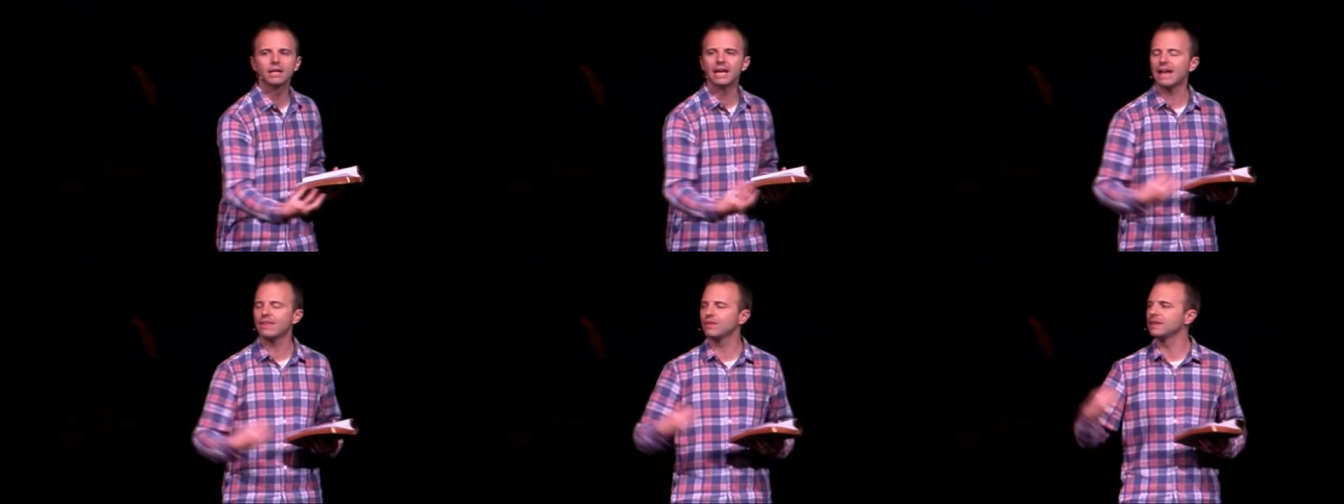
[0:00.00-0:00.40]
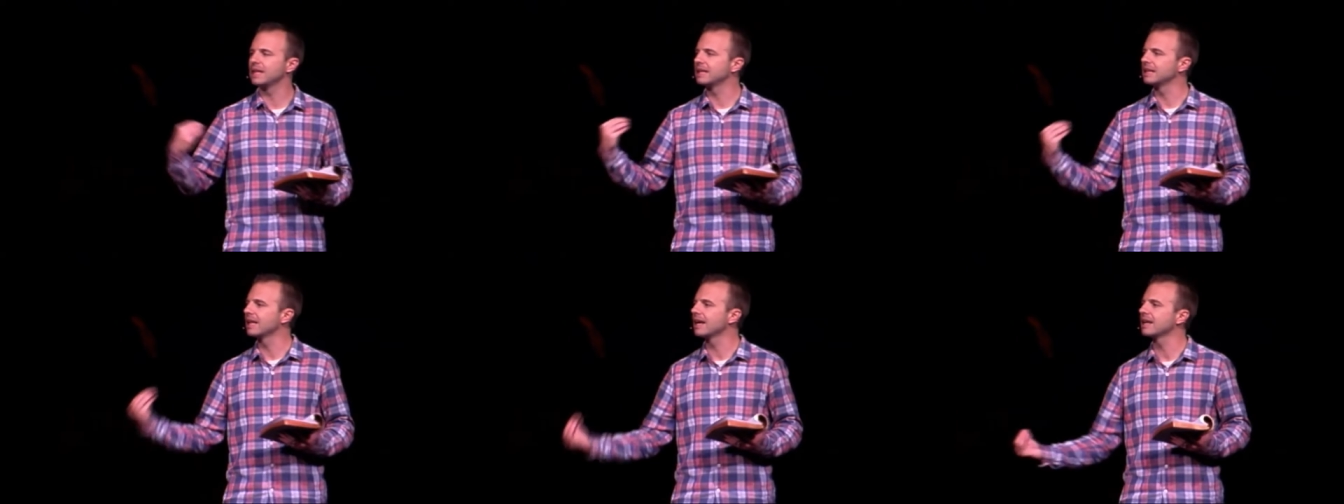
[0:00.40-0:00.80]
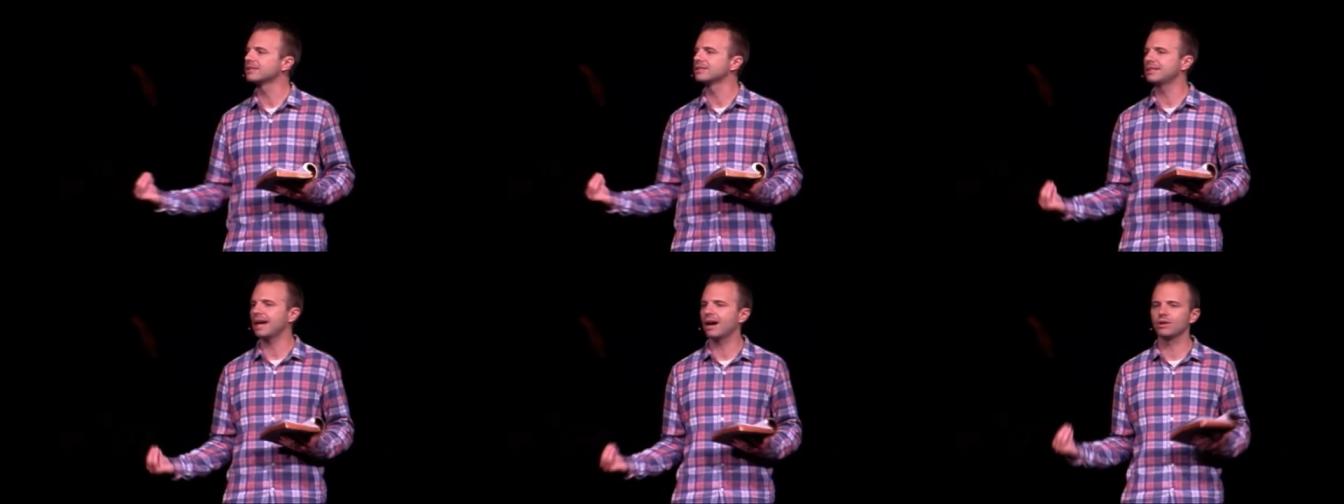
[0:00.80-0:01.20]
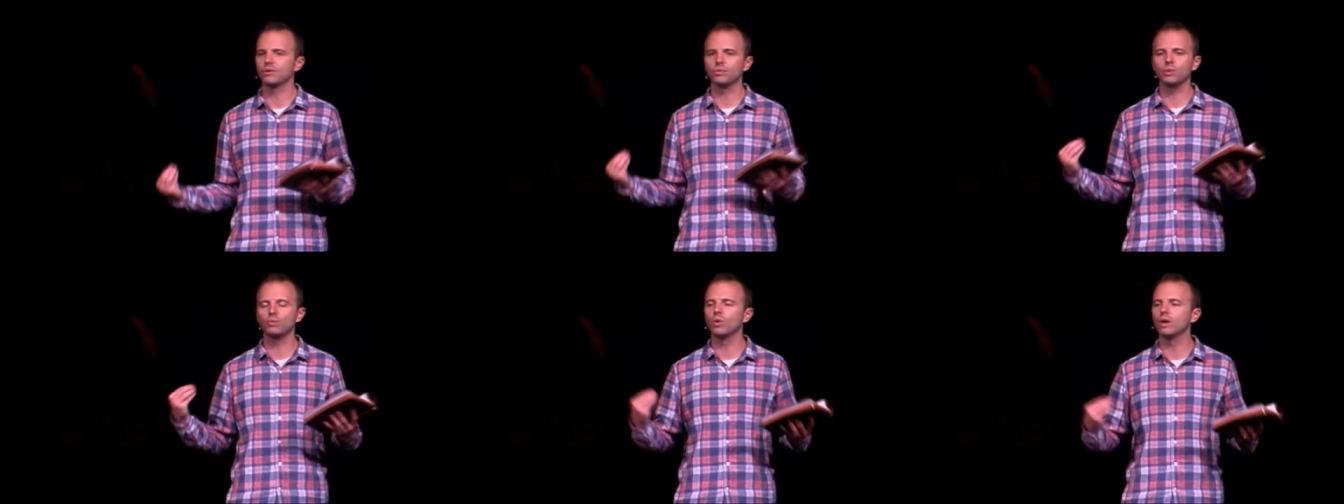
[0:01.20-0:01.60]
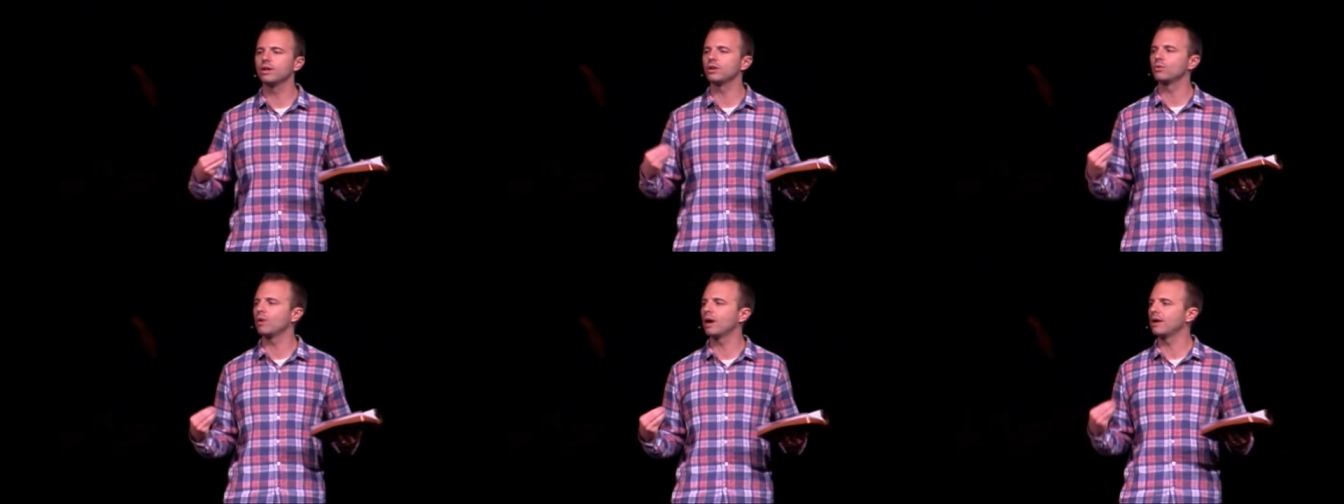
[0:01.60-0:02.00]
And then they let us down and we
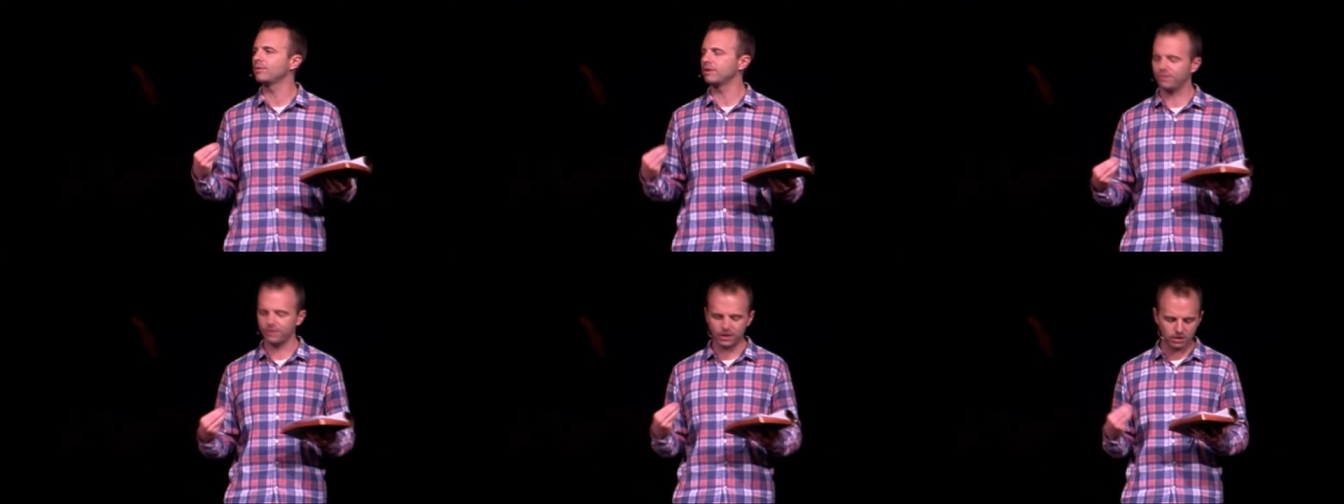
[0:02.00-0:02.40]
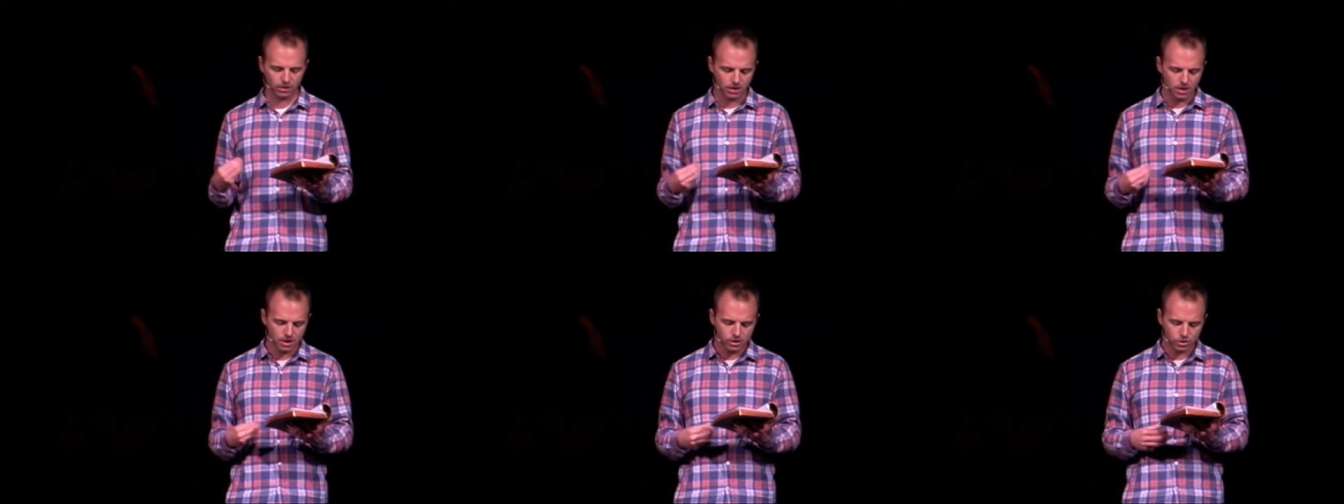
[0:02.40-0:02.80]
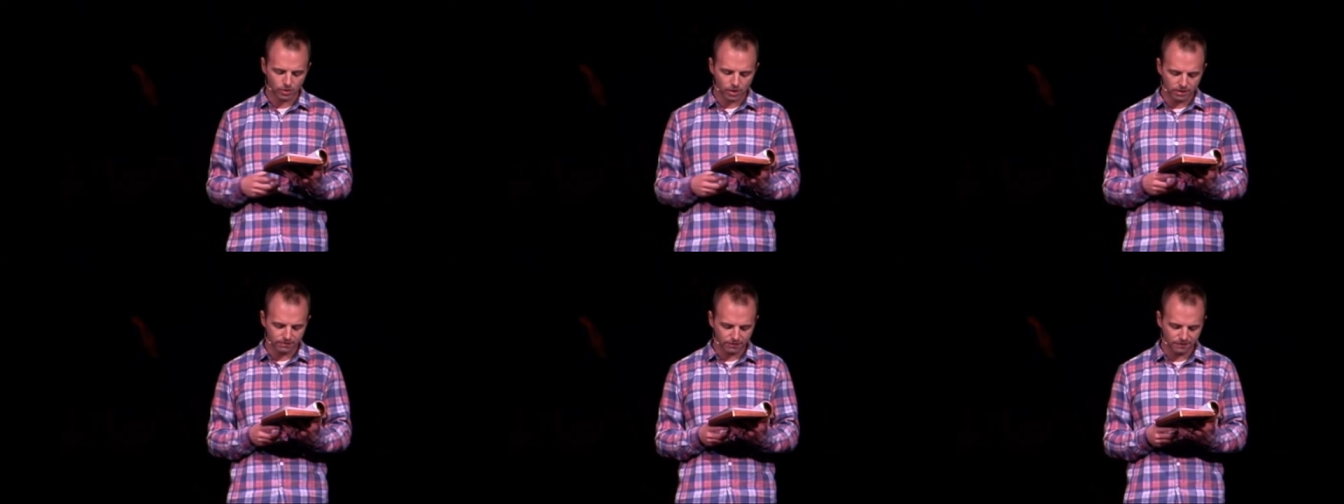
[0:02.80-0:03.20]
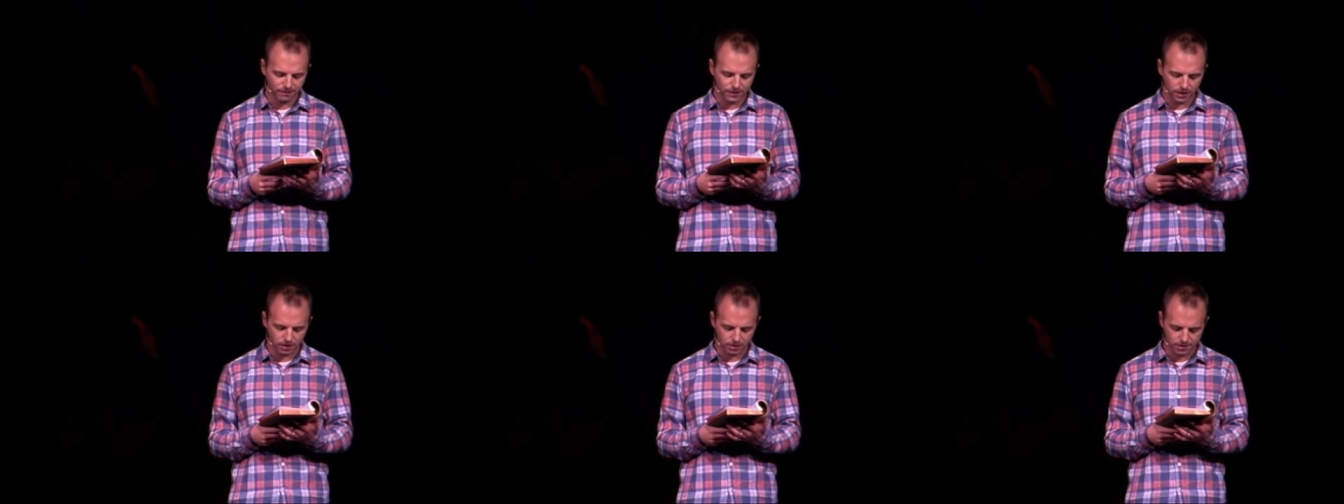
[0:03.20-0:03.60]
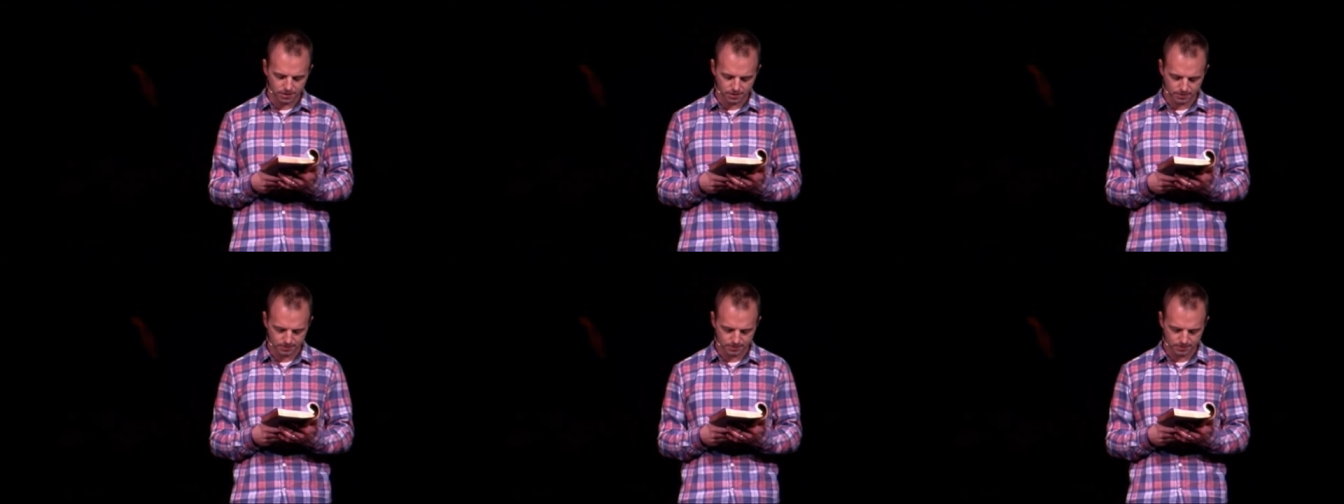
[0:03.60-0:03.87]
wonder why we feel so unfulfilled.